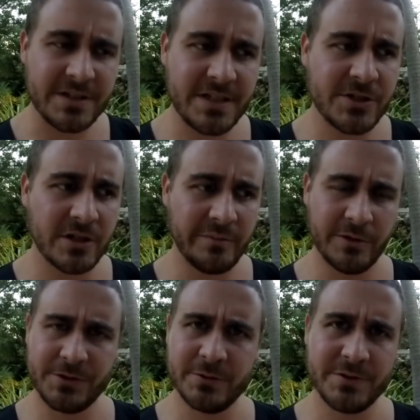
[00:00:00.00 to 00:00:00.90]
teaching
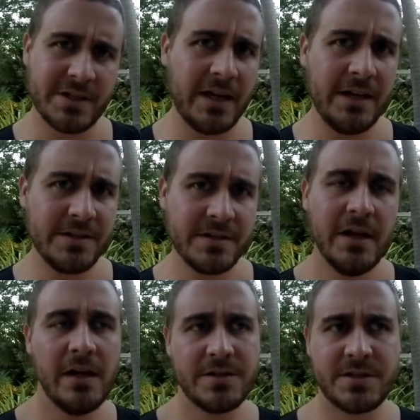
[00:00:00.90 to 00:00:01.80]
middle school science,
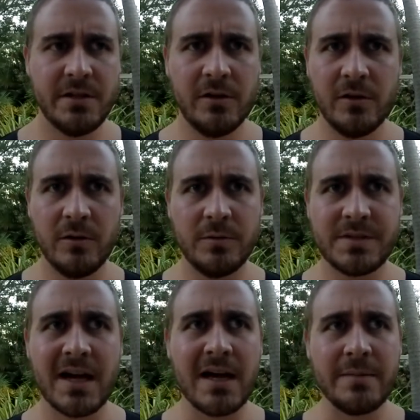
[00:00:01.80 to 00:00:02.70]
so
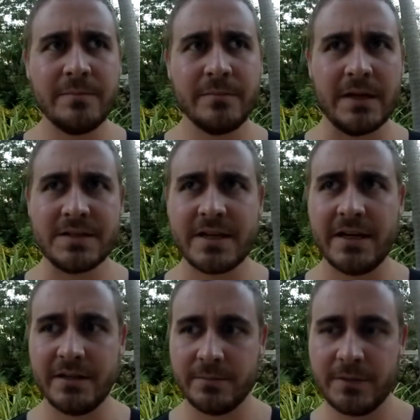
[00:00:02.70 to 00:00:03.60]
time has
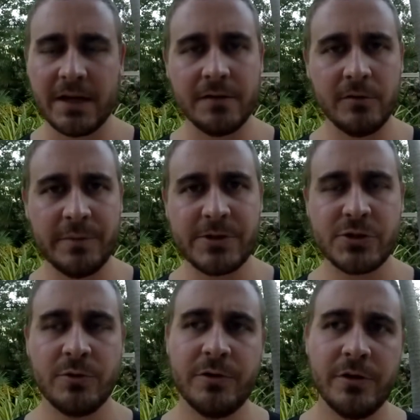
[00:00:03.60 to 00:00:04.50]
kind of gotten a little bit
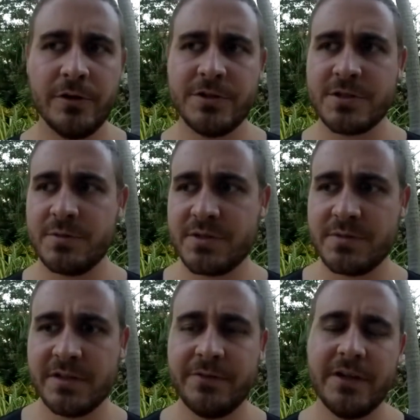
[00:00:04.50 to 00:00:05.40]
shorter, and just with some
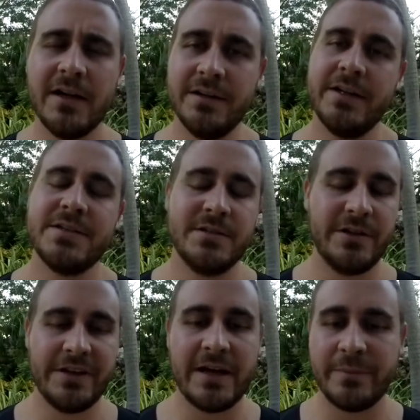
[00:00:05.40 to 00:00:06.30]
stuff with the holidays and
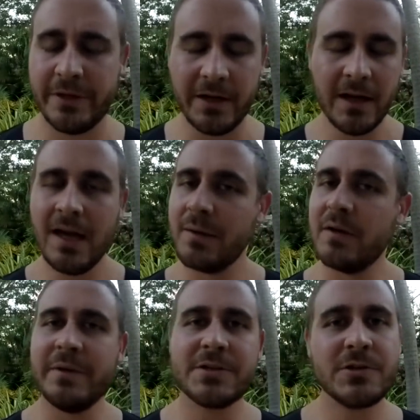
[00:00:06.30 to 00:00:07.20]
all that, but I'm
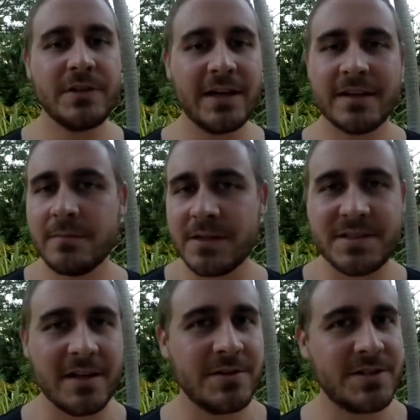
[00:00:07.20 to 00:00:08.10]
going to make sure that I
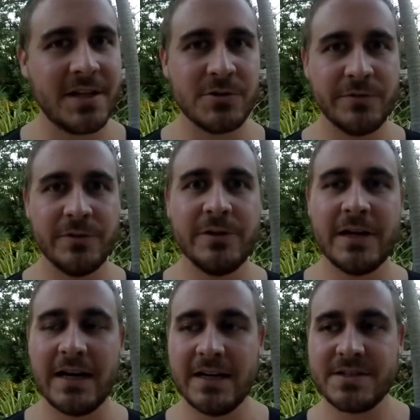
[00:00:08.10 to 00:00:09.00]
stay on schedule for you
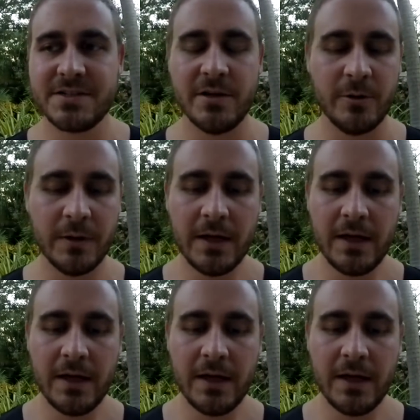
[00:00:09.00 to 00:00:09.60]
guys, so